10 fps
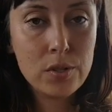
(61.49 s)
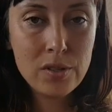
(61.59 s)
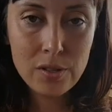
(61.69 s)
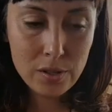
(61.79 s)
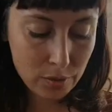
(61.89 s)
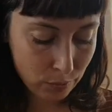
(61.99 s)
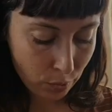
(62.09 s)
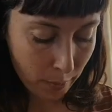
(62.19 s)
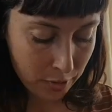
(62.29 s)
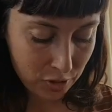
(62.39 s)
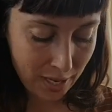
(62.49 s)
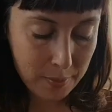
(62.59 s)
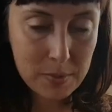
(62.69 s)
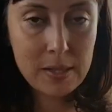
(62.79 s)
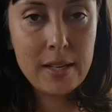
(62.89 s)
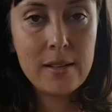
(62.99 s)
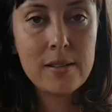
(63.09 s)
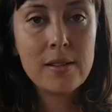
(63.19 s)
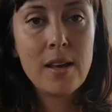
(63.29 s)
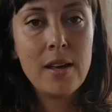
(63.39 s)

to Robert James Lees